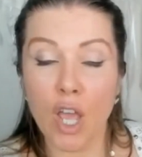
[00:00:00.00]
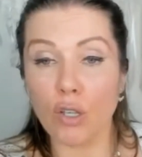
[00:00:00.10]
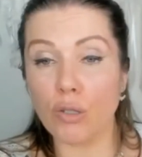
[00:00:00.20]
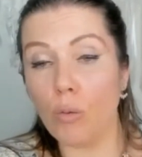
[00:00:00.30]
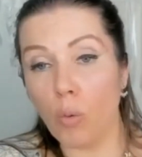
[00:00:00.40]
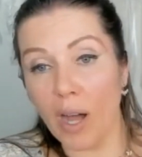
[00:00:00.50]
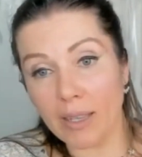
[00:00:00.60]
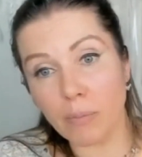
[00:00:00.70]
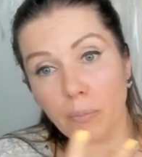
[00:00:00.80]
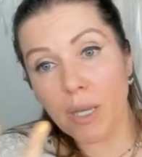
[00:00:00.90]
So
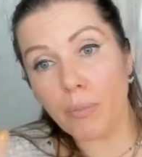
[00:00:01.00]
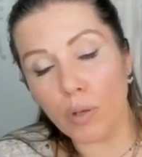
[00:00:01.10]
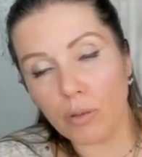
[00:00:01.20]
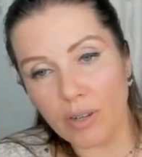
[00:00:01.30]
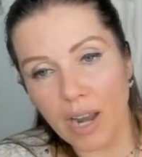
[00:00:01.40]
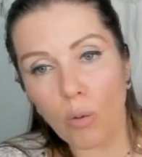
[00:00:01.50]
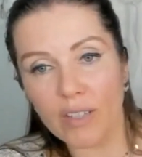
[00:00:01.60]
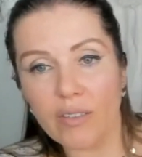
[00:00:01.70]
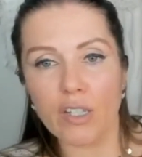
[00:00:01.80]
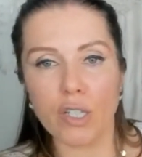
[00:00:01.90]
what people
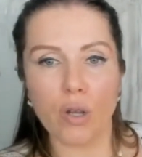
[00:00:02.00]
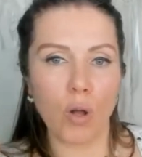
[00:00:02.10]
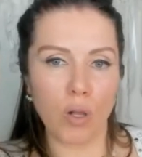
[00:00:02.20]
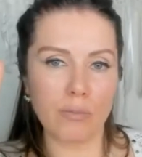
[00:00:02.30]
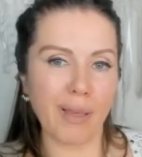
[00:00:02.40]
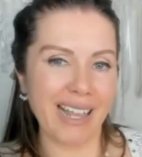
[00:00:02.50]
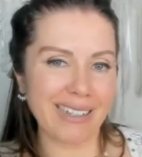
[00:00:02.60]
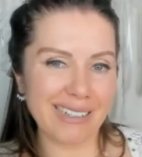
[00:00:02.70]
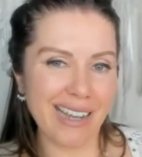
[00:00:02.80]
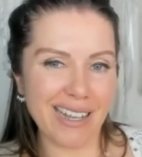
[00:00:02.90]
nowadays call
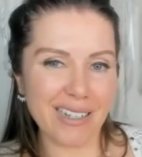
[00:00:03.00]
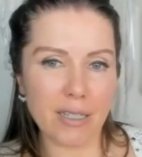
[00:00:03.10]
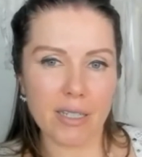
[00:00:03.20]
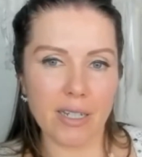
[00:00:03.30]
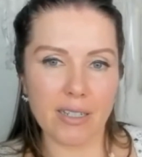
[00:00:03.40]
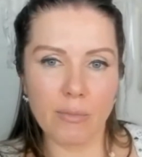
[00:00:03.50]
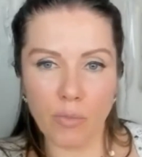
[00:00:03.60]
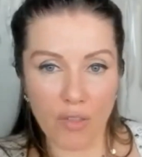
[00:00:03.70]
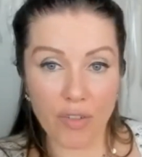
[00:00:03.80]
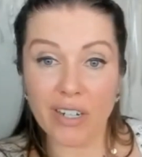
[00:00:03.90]
belly dance, the
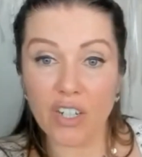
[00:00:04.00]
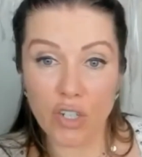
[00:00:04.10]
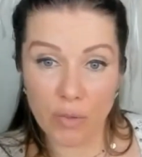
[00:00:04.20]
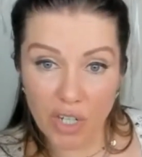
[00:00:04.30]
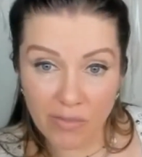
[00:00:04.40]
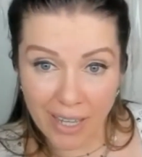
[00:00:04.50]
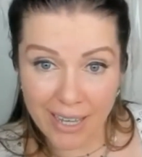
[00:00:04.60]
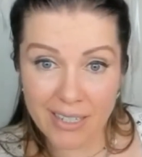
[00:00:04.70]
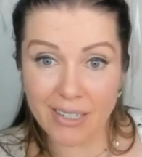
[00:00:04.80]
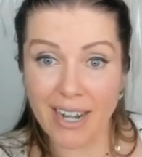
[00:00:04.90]
modern Egyptian
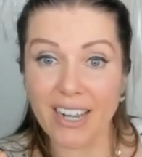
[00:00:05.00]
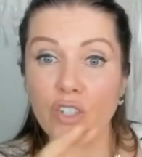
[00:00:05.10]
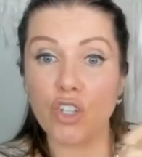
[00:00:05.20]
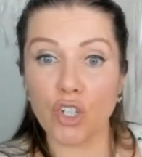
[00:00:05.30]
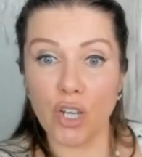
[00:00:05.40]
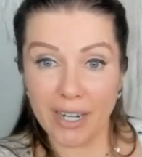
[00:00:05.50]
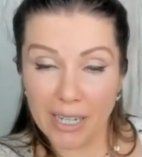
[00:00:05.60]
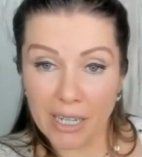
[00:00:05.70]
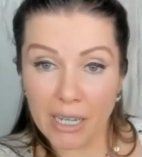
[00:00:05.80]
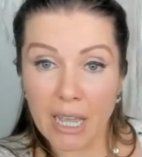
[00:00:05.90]
dance, raqs
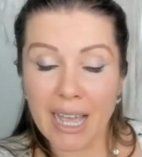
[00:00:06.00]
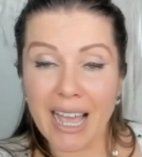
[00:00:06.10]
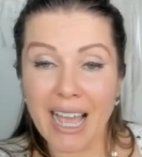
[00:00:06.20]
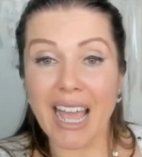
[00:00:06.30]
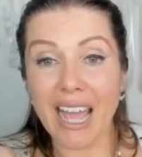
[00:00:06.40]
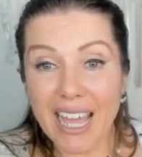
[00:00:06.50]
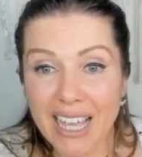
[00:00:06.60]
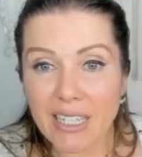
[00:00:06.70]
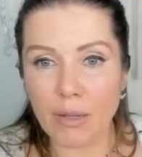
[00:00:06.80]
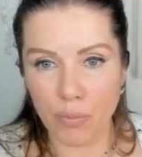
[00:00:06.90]
al-sharqi,
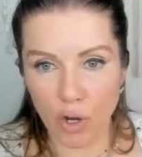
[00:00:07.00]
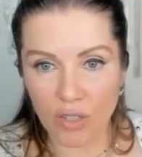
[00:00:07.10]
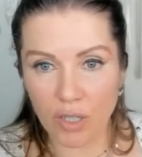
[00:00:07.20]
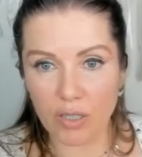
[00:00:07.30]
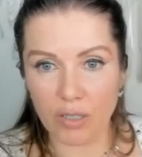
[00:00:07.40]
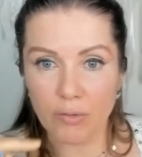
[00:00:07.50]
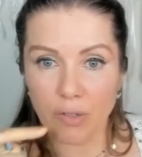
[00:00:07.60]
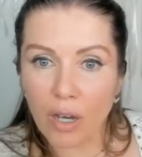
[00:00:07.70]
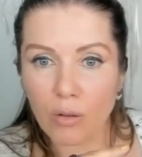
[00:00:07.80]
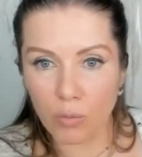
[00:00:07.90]
is a product of
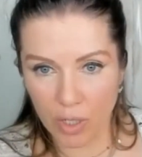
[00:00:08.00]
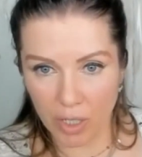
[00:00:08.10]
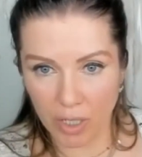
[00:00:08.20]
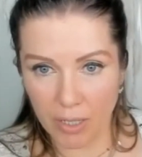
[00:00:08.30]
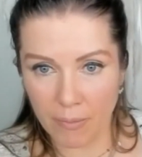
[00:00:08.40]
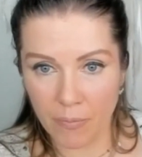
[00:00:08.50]
her work,